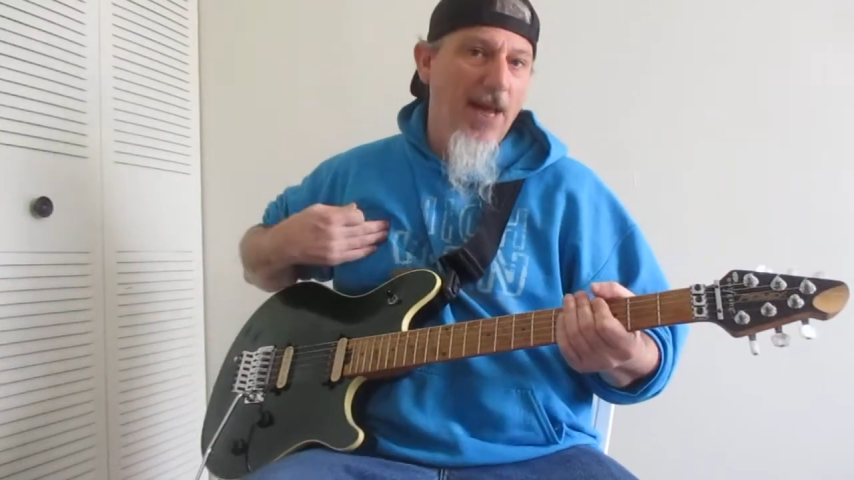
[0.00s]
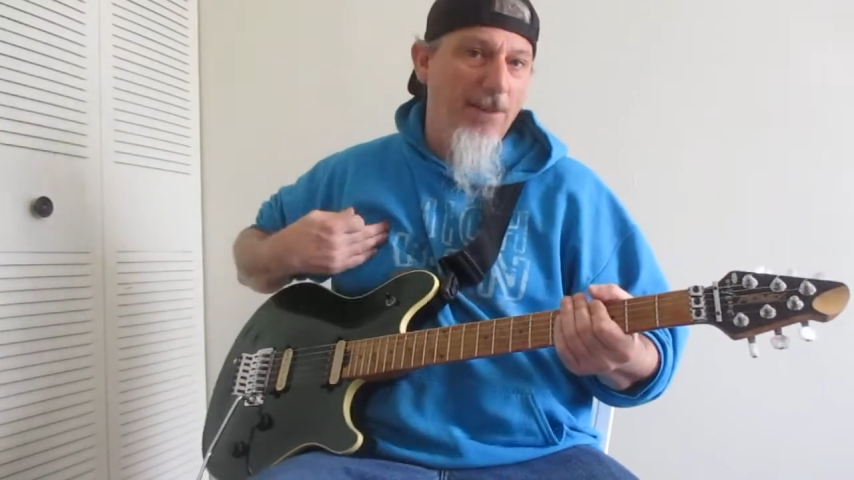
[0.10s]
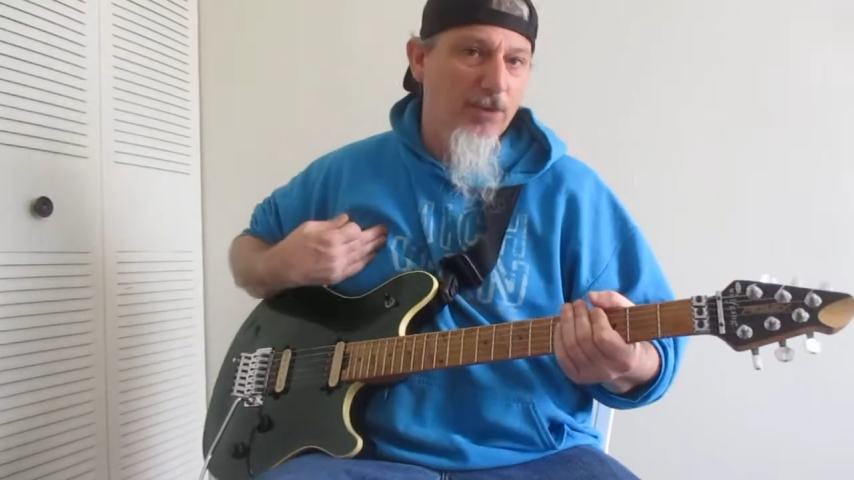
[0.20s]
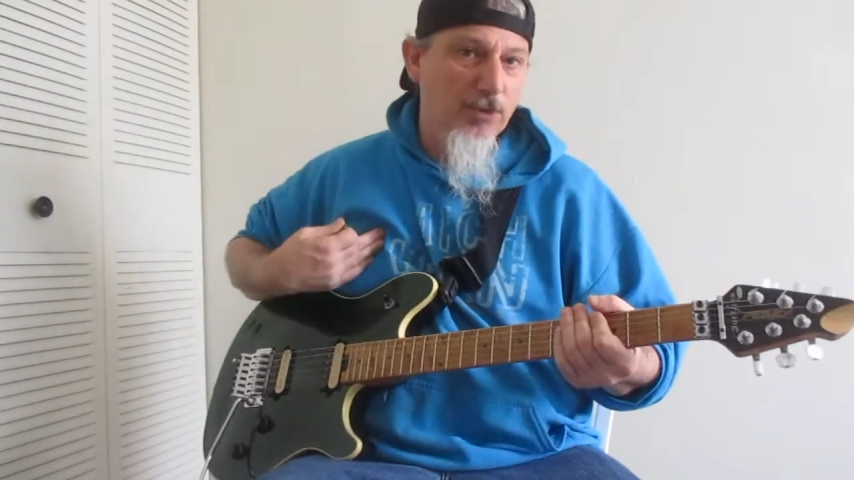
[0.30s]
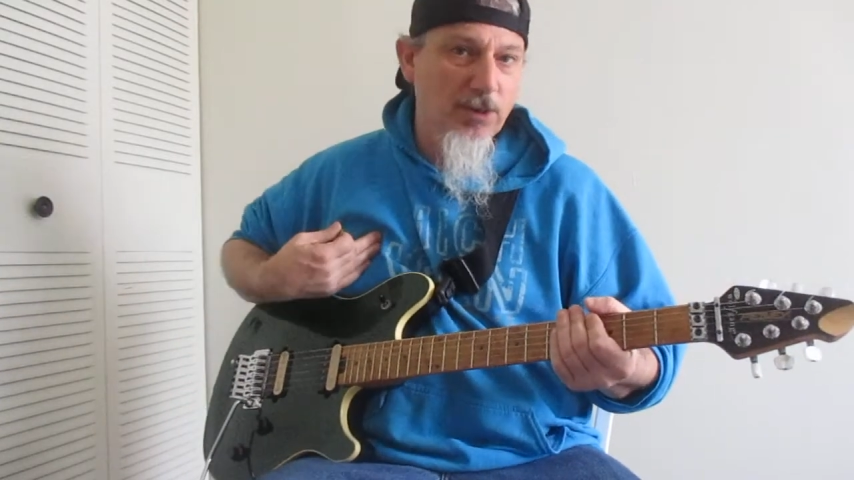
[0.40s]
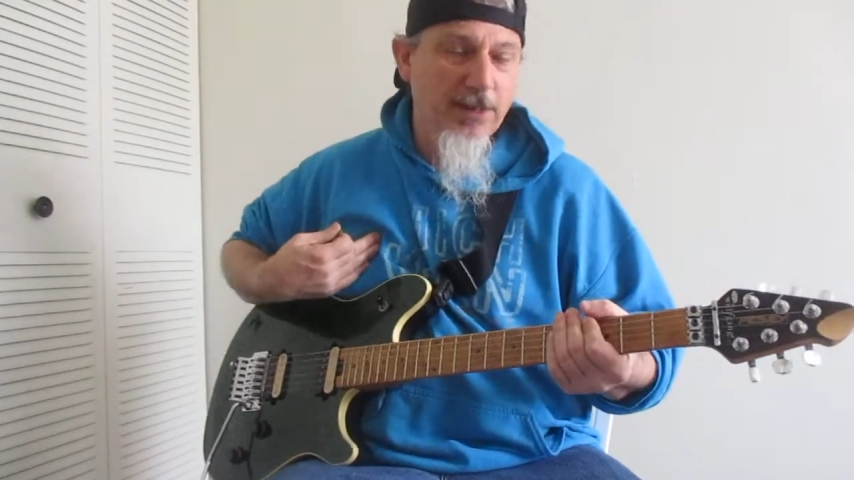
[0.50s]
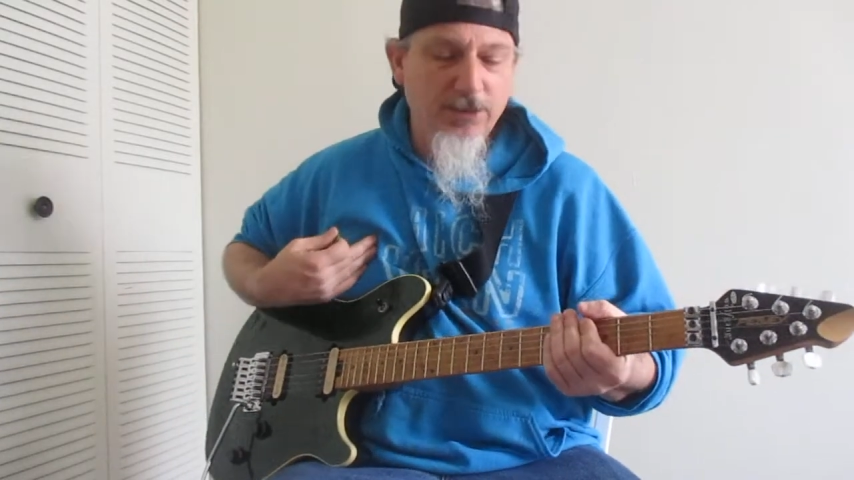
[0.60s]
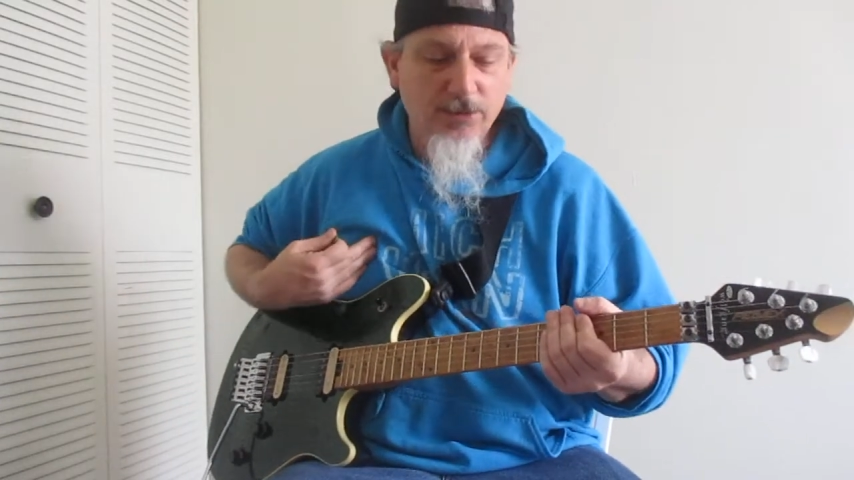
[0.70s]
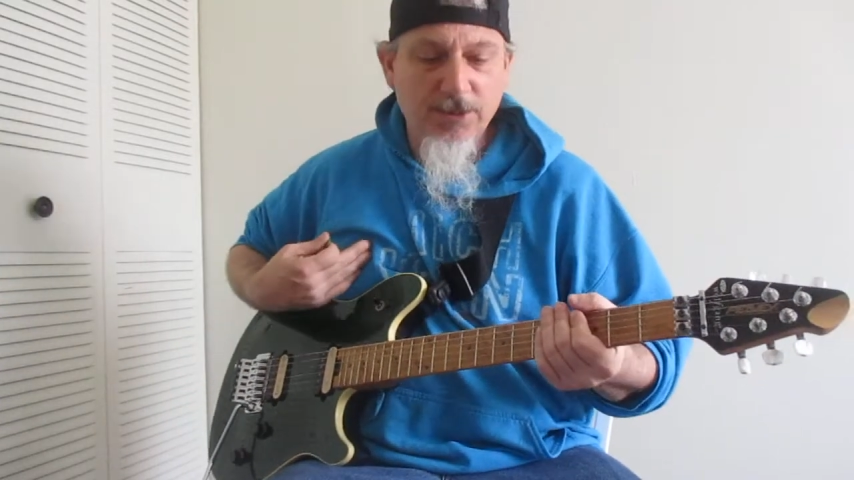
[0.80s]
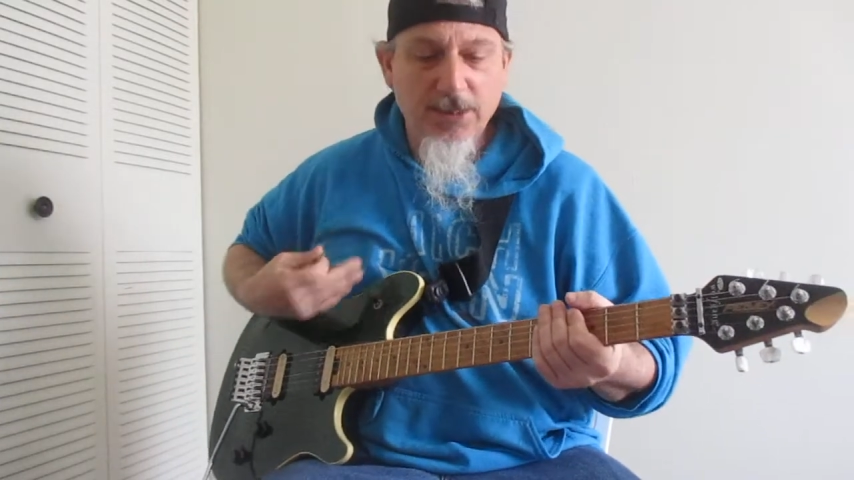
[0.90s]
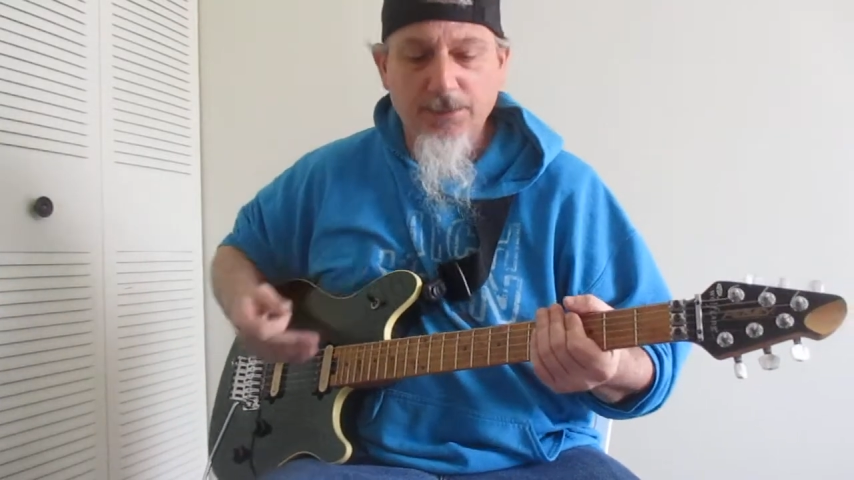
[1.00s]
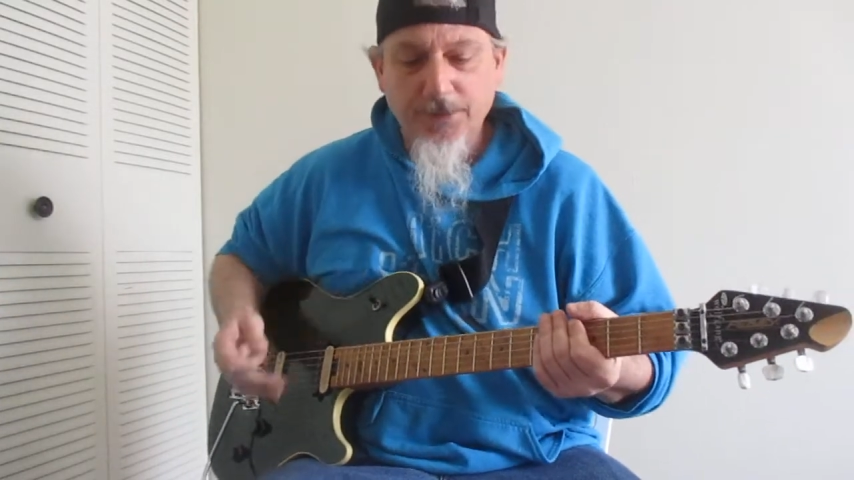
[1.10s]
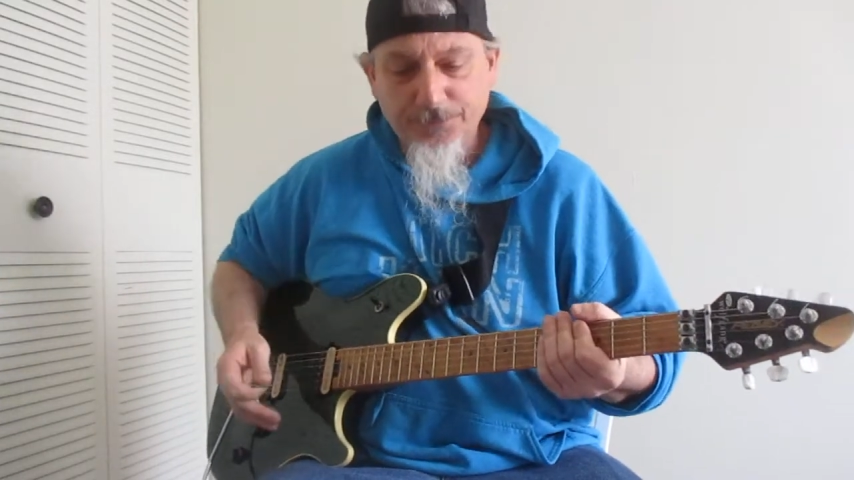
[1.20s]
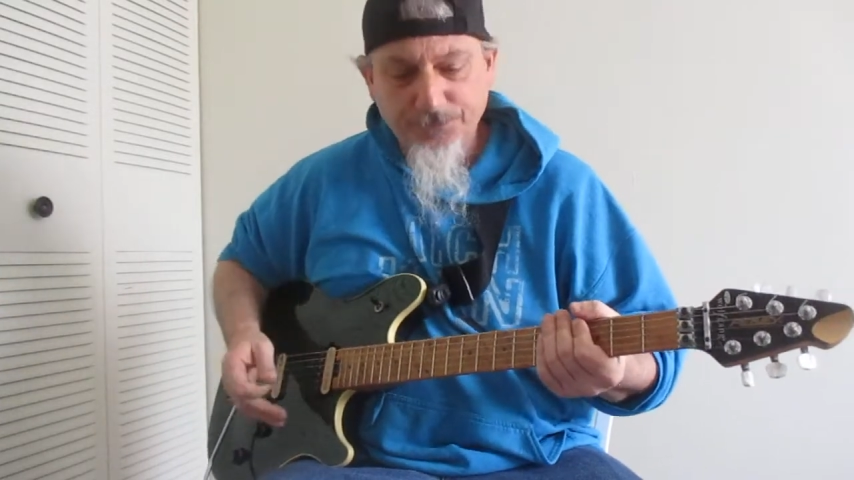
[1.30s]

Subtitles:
I personally do skip it.